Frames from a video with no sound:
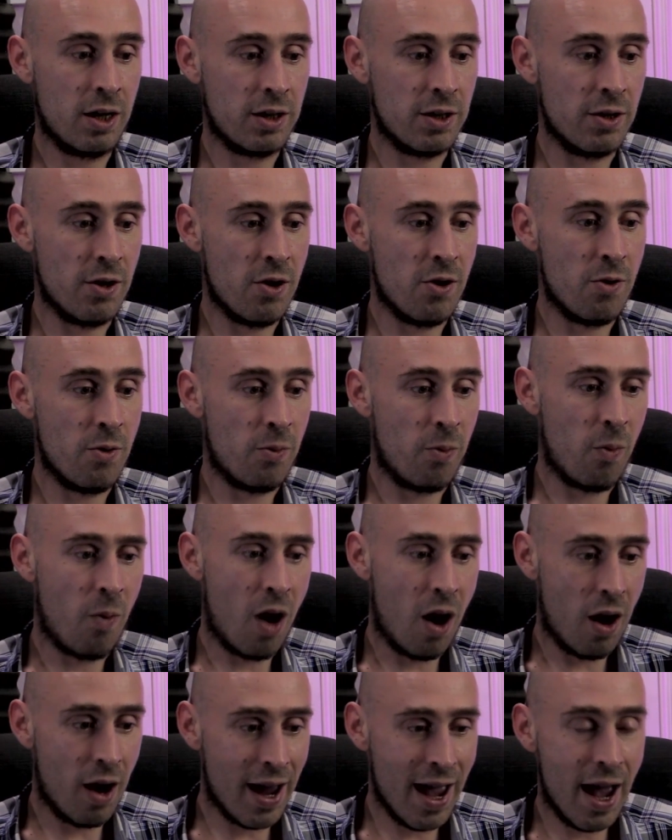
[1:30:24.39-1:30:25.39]
you know,
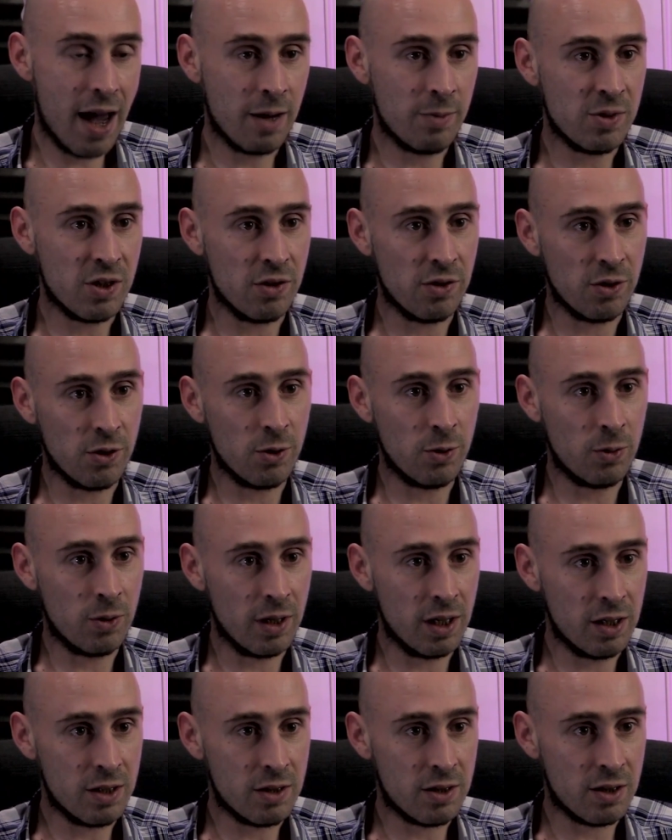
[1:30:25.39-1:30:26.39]
what I aim to do
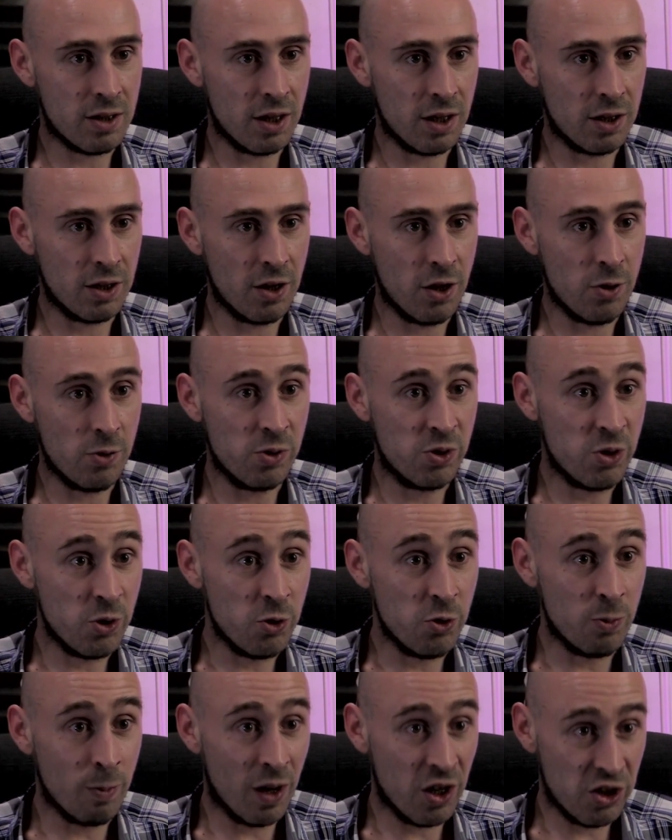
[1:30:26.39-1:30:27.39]
is to, you know,
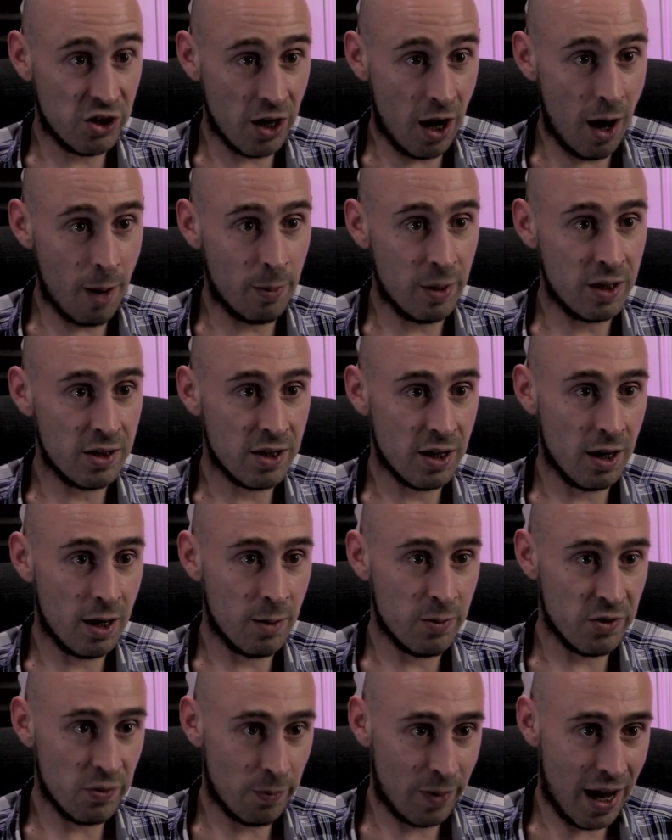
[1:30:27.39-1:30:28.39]
do my job in
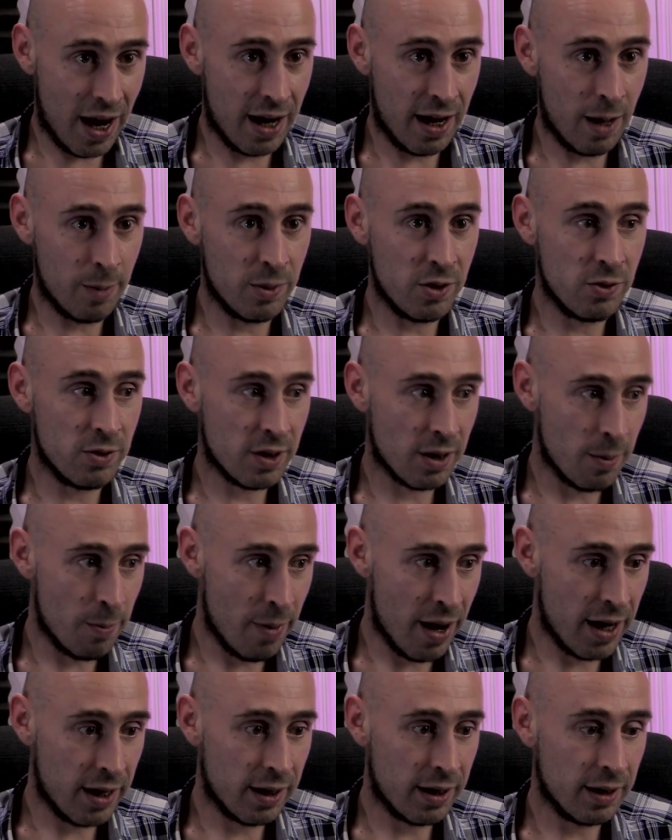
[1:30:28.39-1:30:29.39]
terms of playing that music and
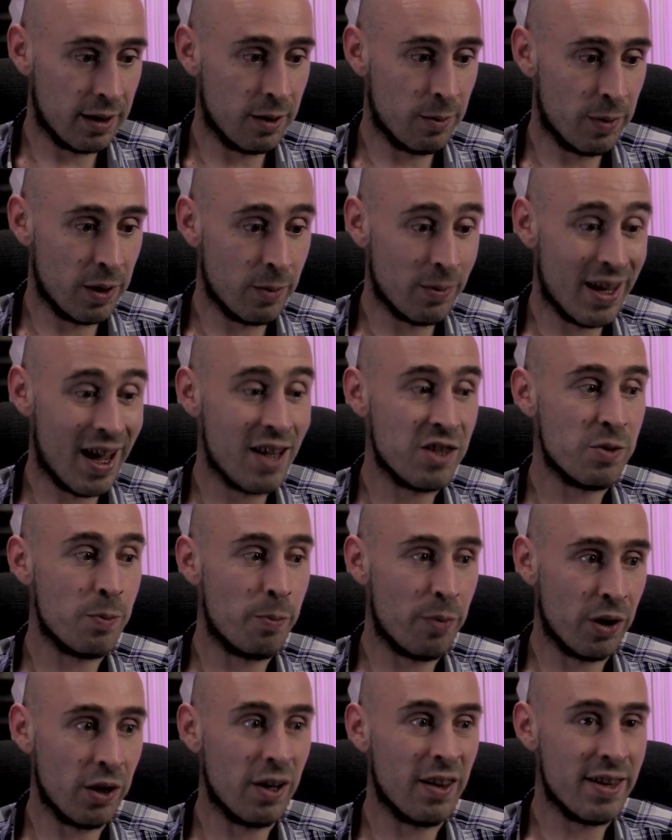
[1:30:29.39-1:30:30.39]
making the people dance,
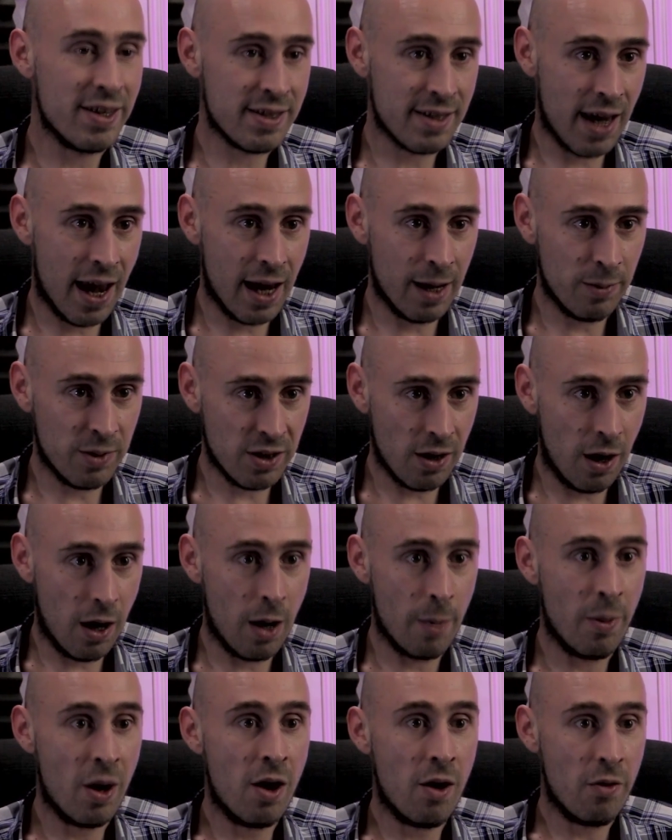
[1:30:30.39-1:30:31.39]
but at the same
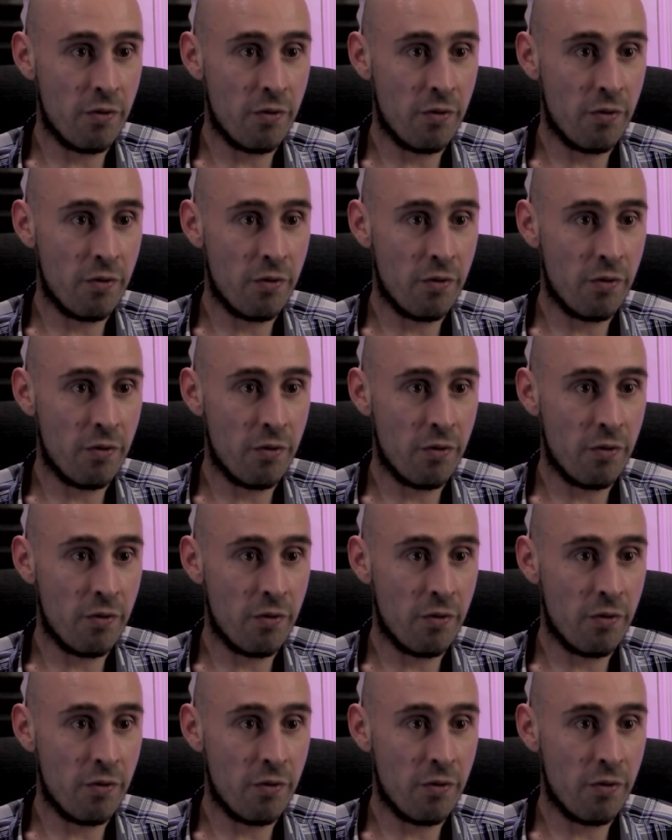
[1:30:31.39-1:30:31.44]
time,